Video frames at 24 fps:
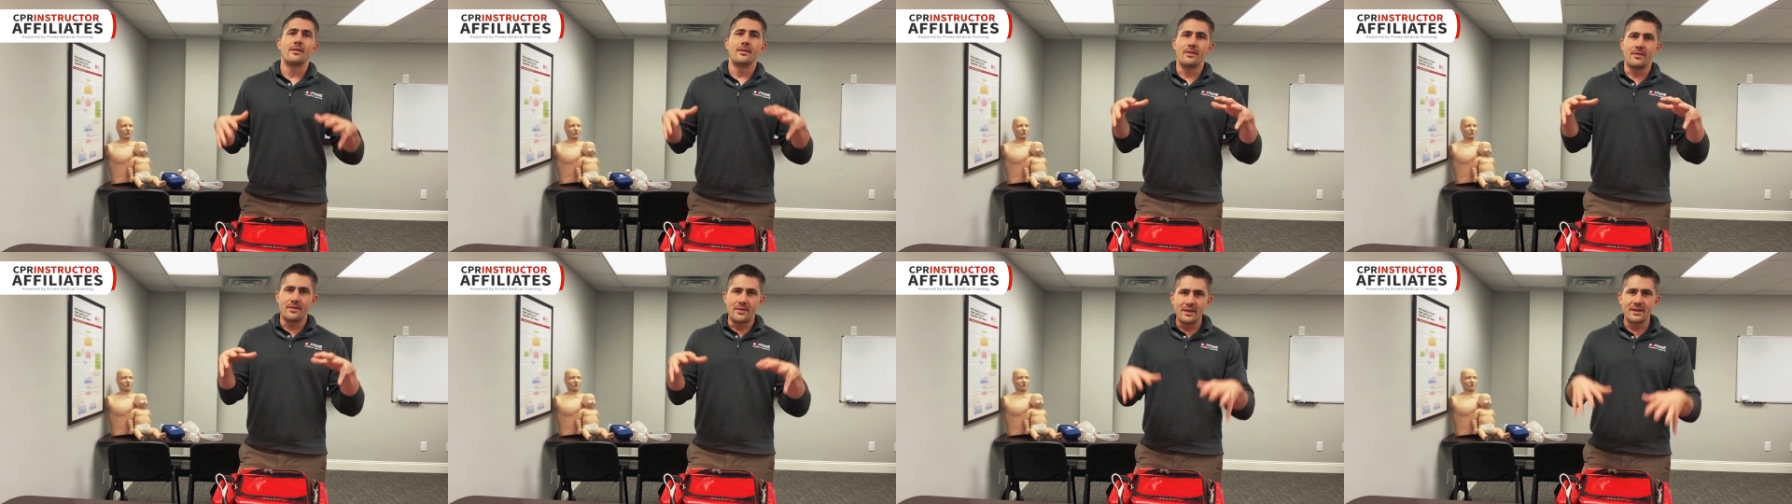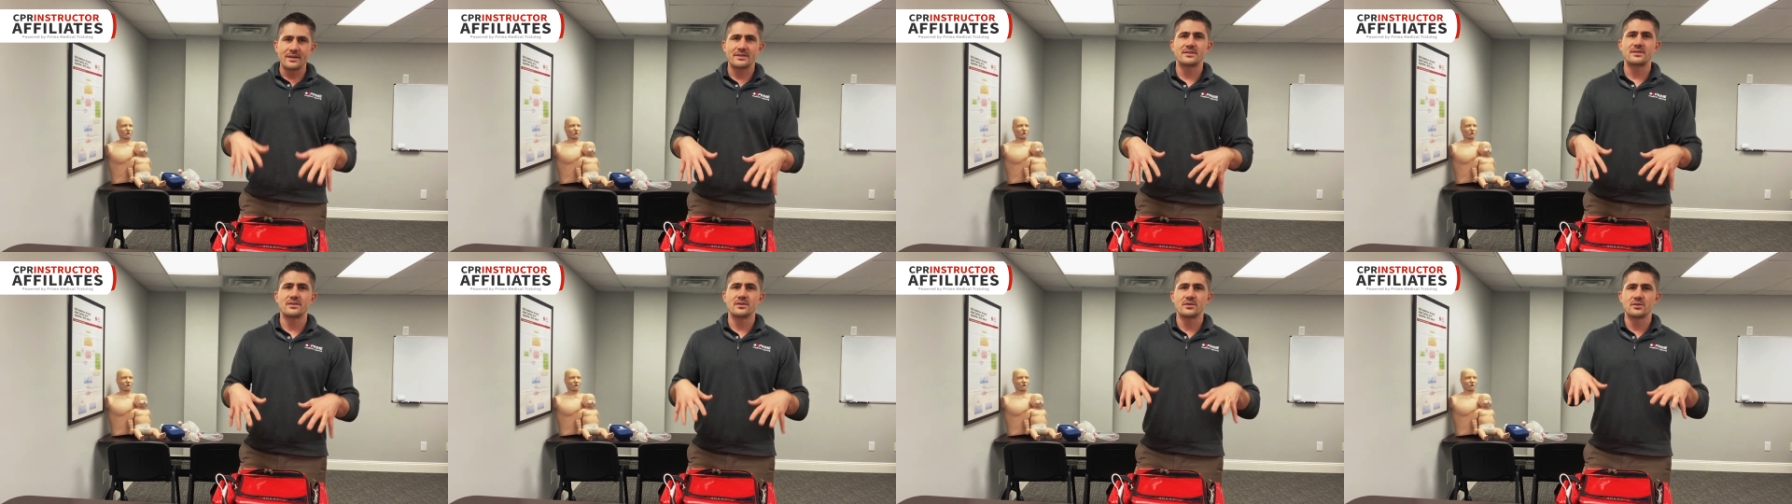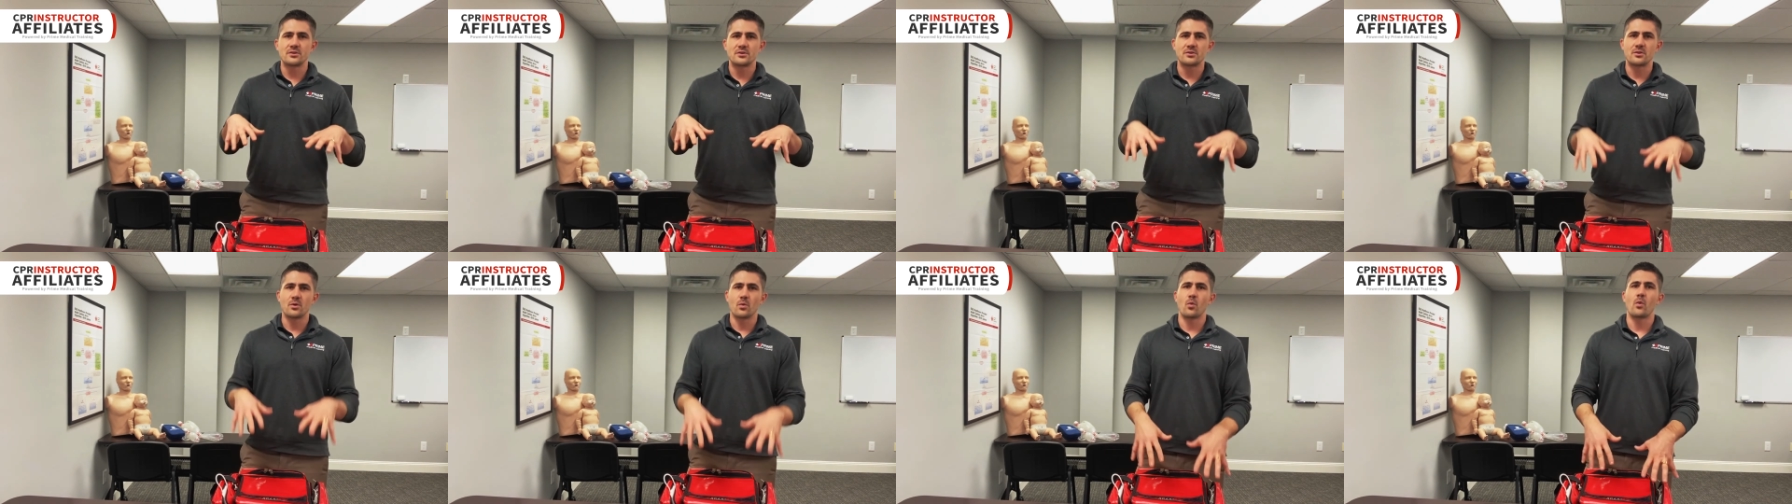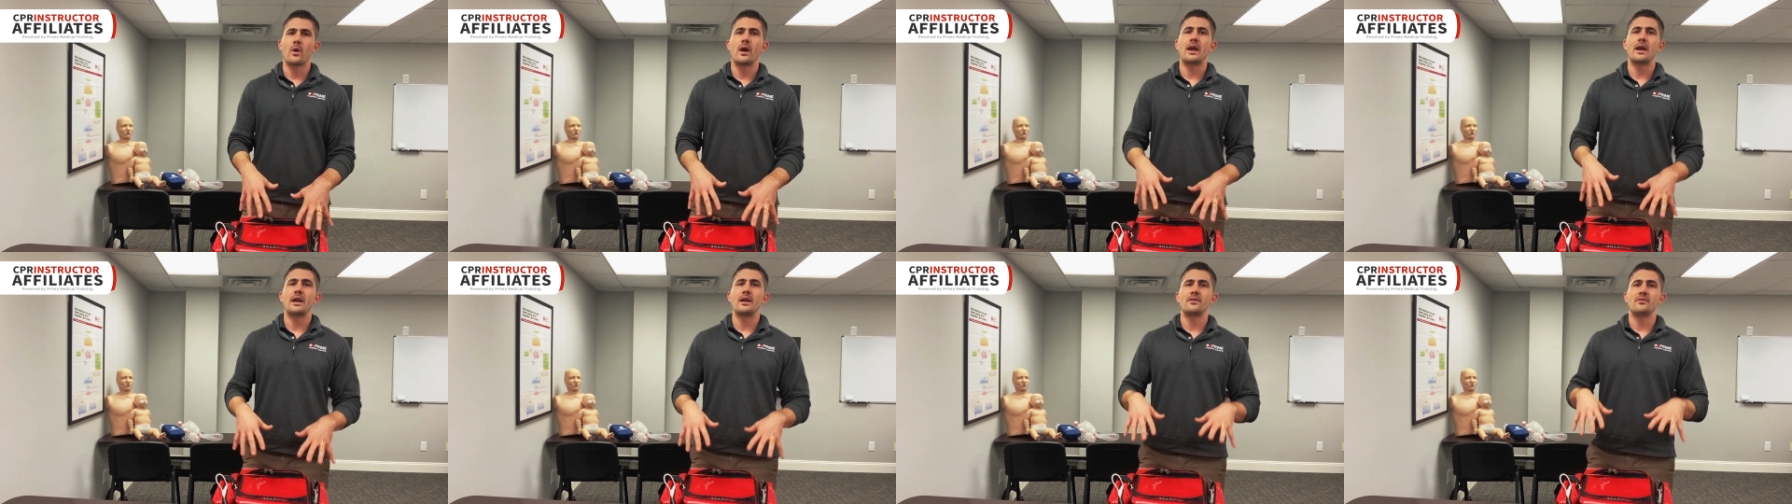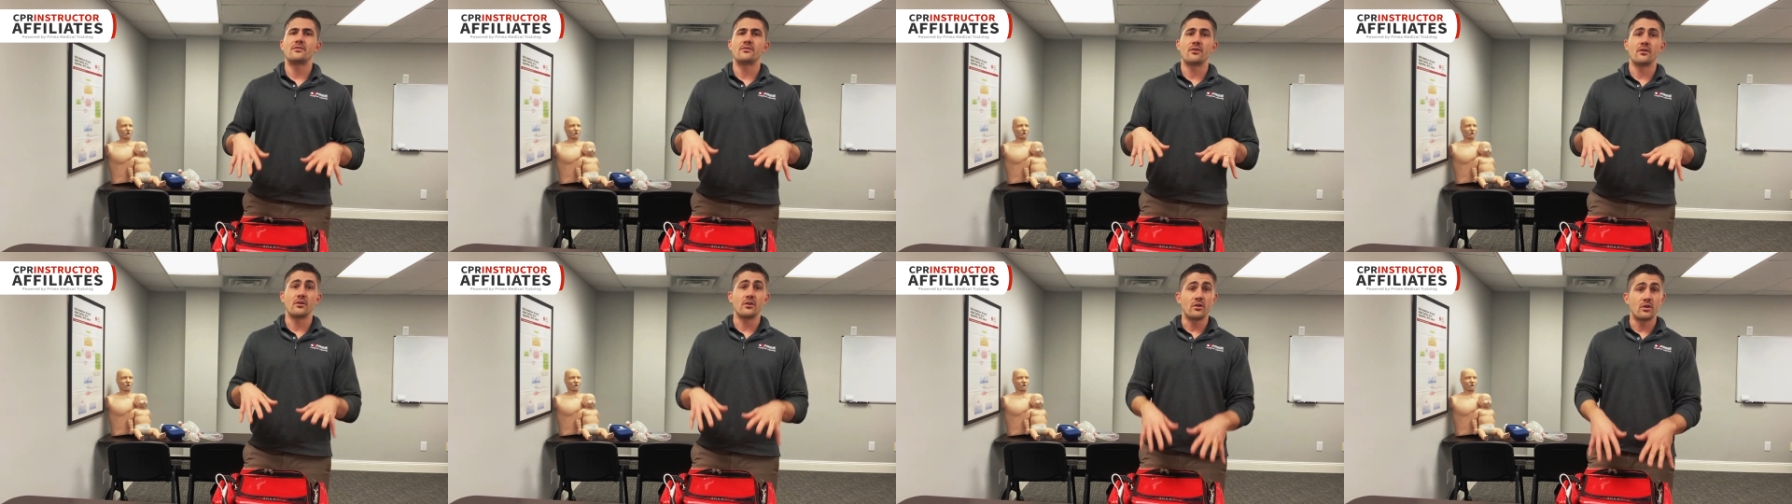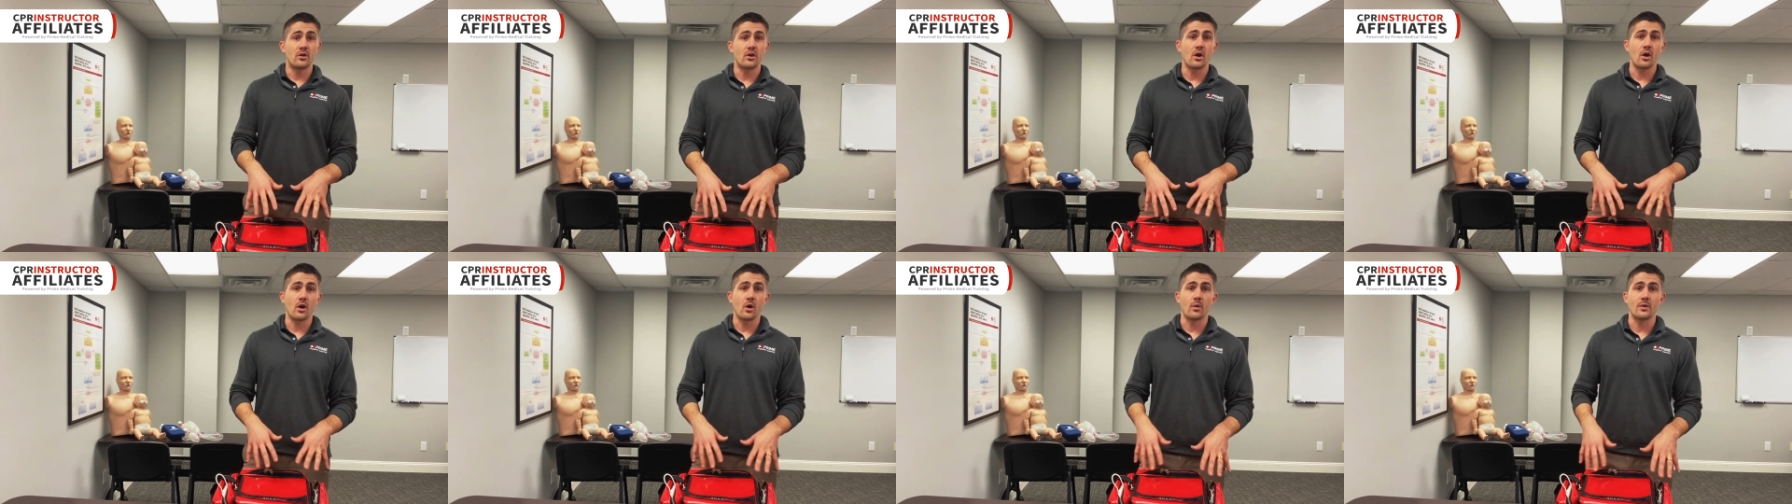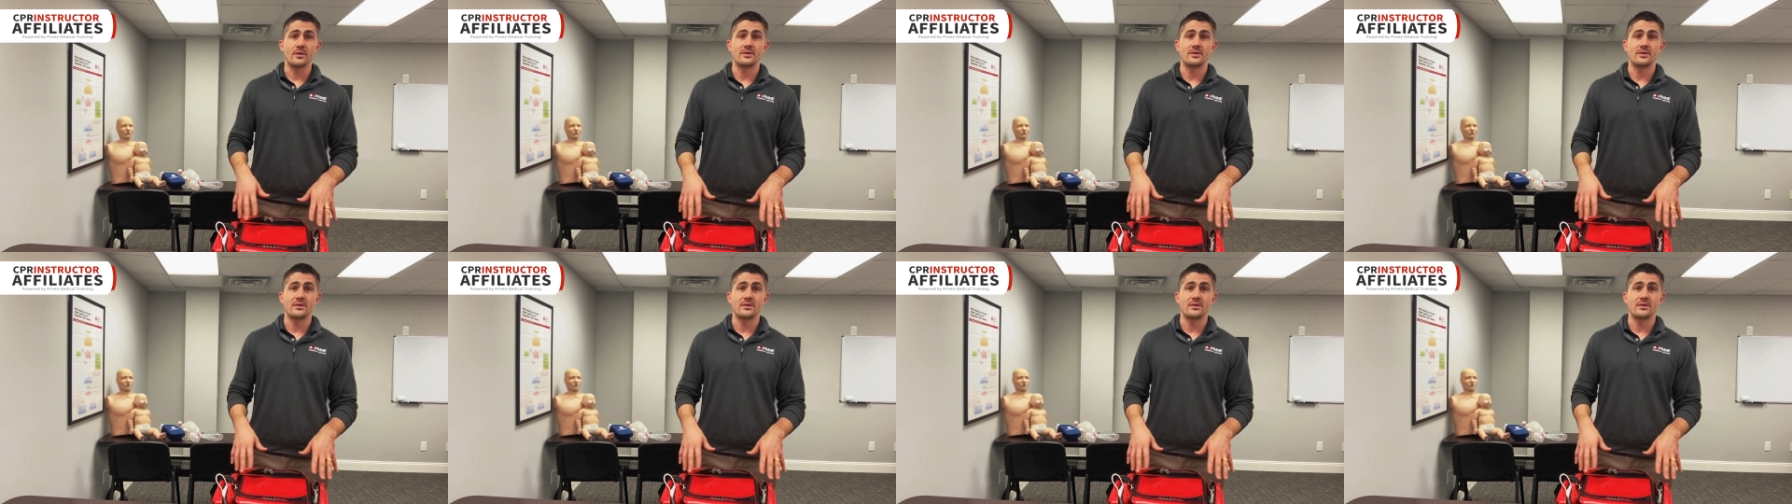this is the way to go.